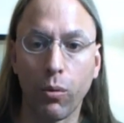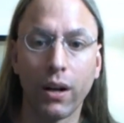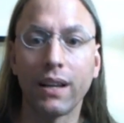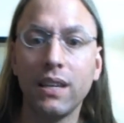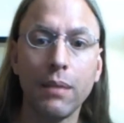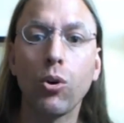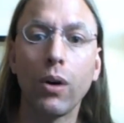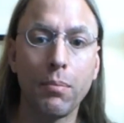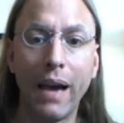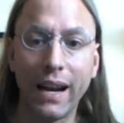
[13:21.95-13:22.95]
We're going to keep
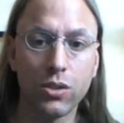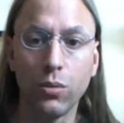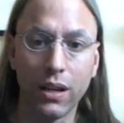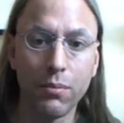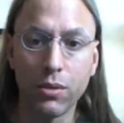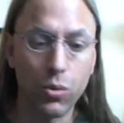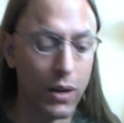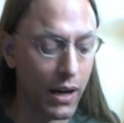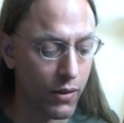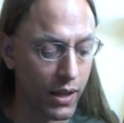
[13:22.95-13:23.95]
going back to it in between
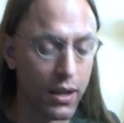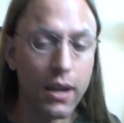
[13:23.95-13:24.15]
everything.